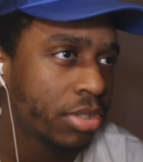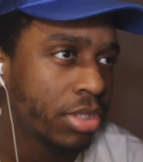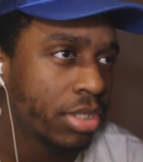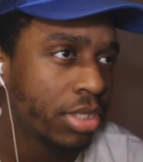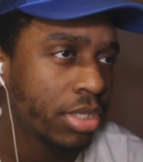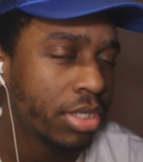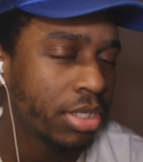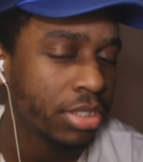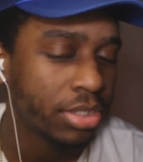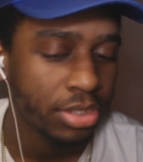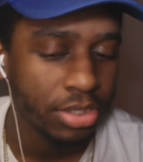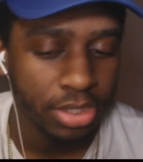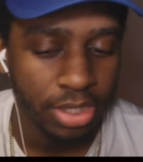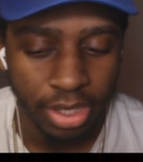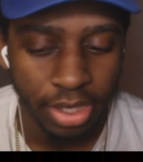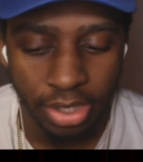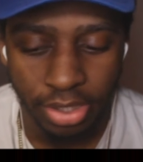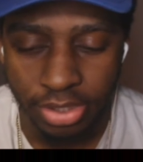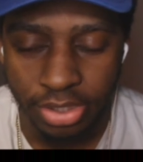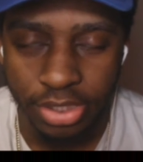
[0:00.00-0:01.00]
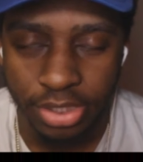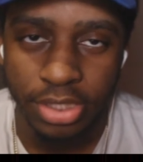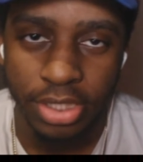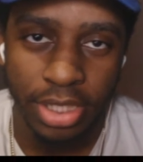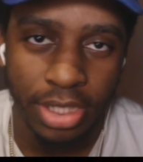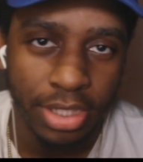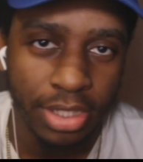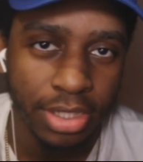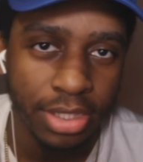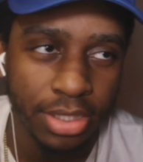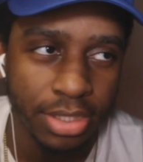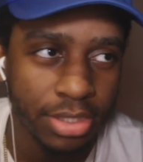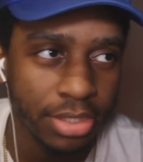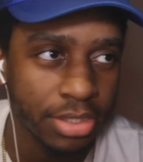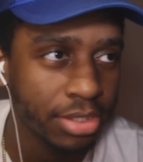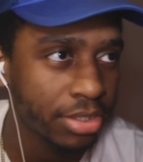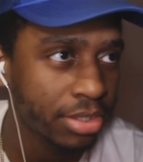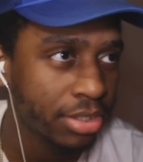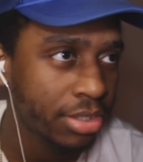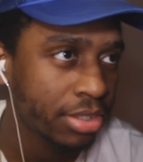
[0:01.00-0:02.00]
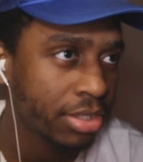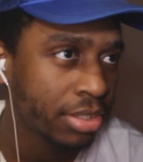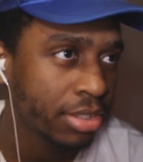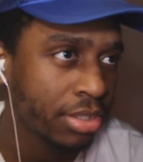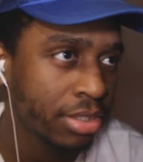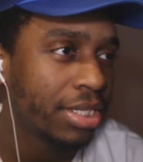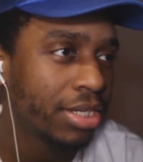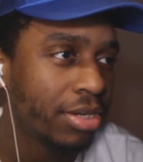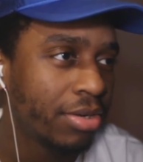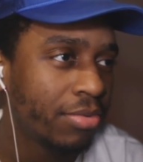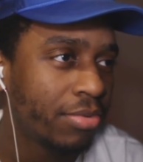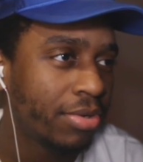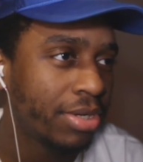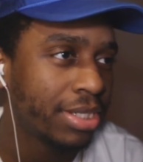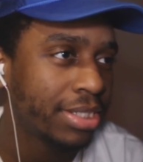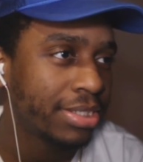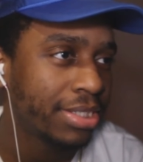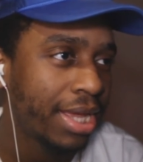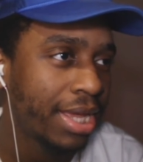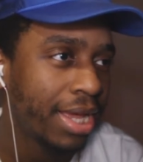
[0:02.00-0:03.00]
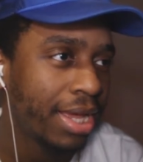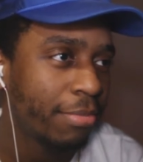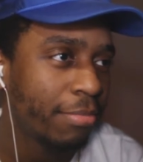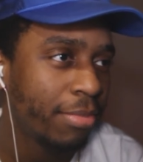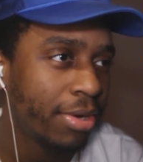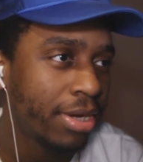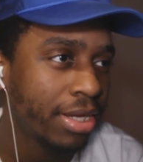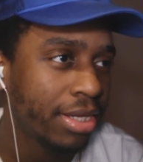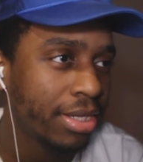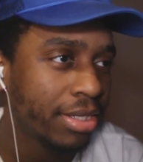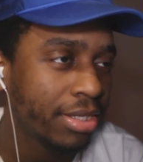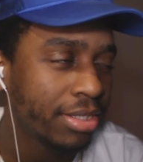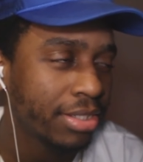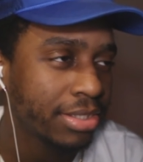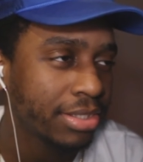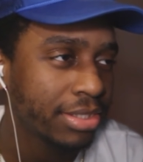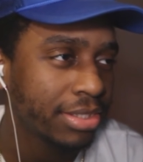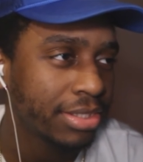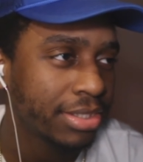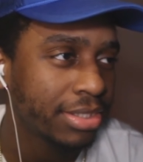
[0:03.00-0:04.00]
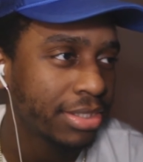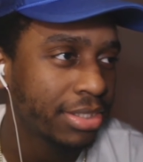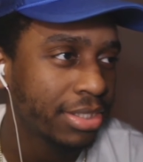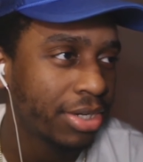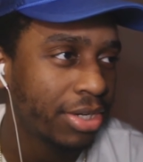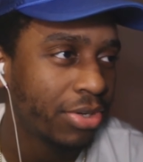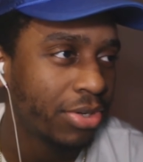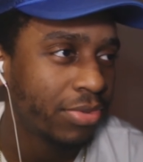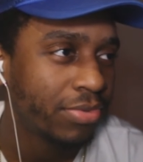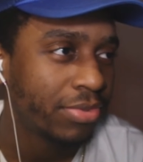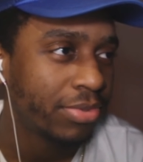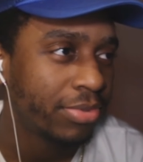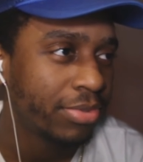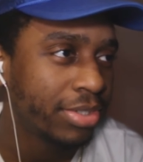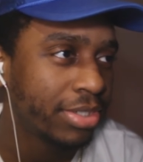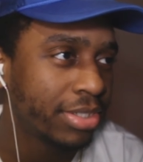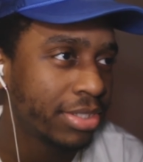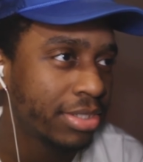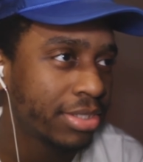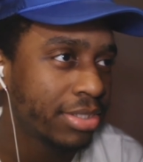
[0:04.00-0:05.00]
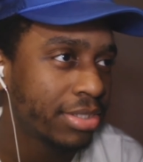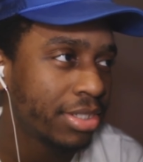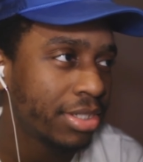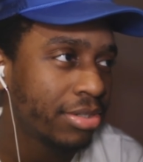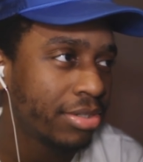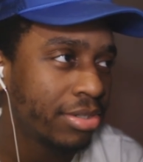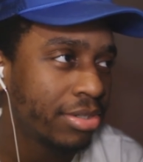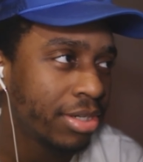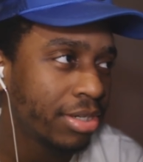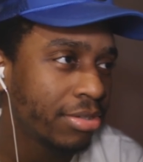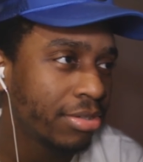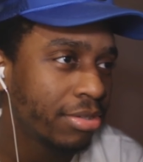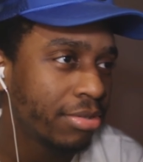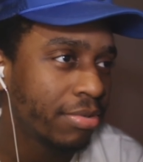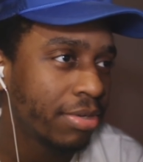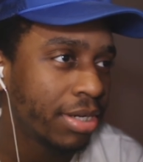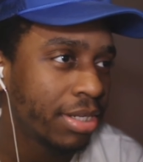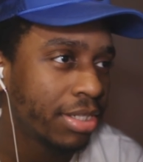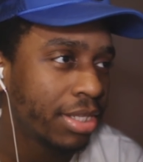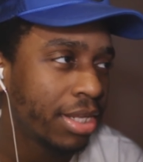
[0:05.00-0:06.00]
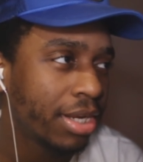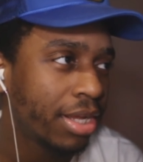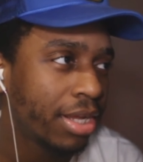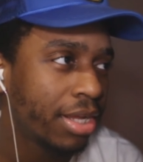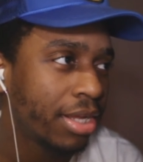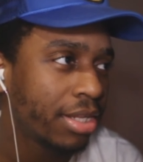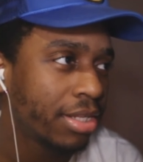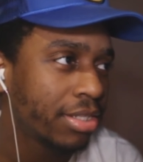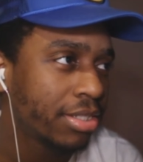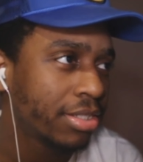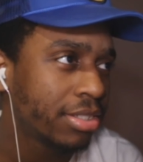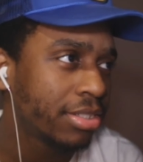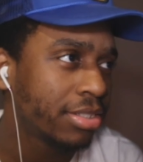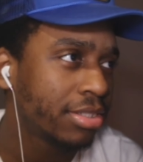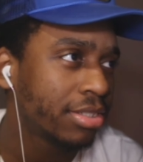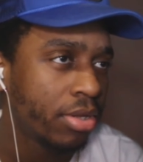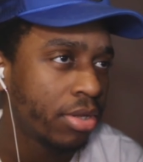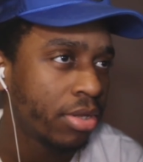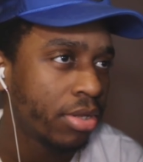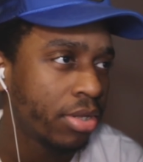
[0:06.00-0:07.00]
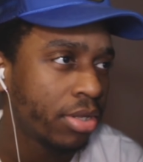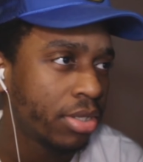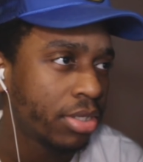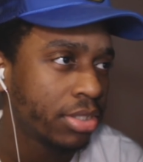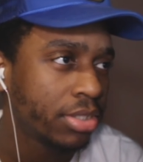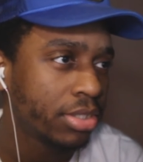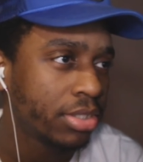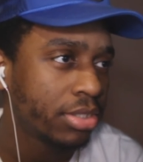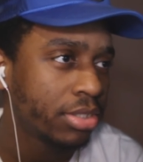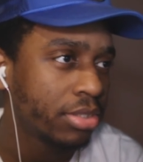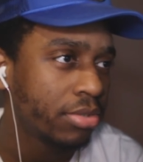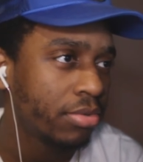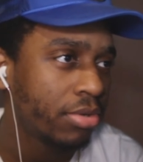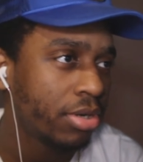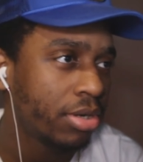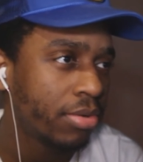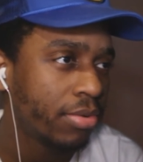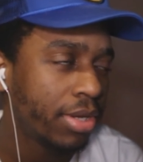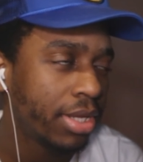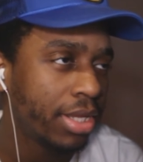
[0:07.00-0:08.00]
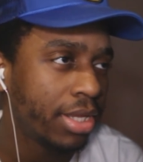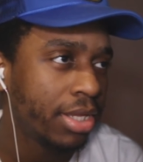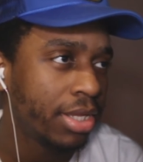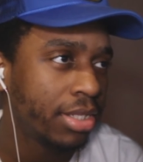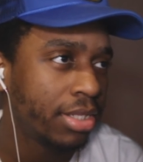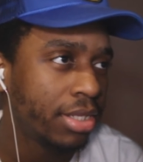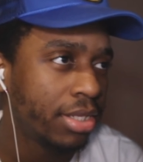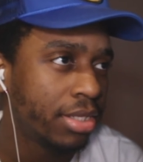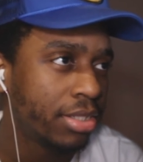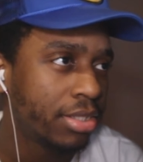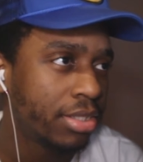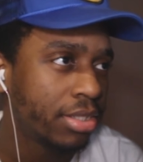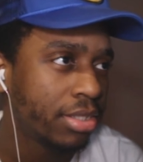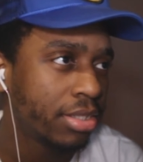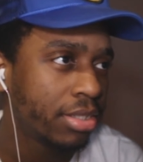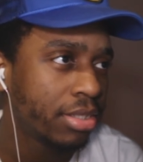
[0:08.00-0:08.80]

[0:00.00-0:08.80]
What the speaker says: He is scared shitless. Nigga don't want his hat bike. It's over with. He don't go nowhere without that hat. The wrong way, idiot.